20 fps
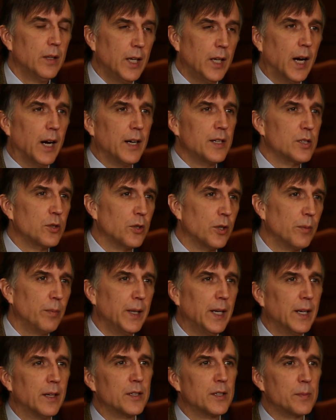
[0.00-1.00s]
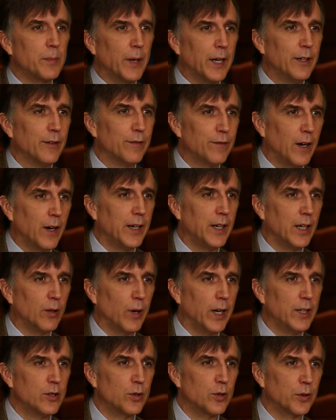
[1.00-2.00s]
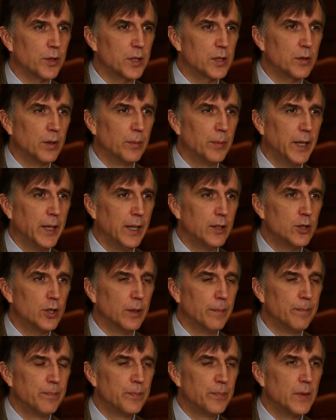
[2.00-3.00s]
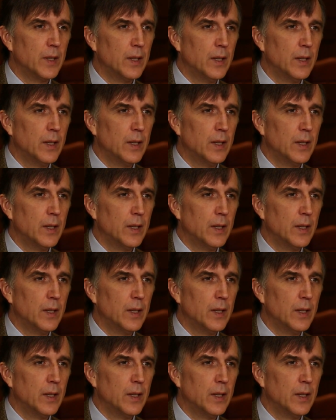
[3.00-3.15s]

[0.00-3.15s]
The ICERD begins by defining racial discrimination.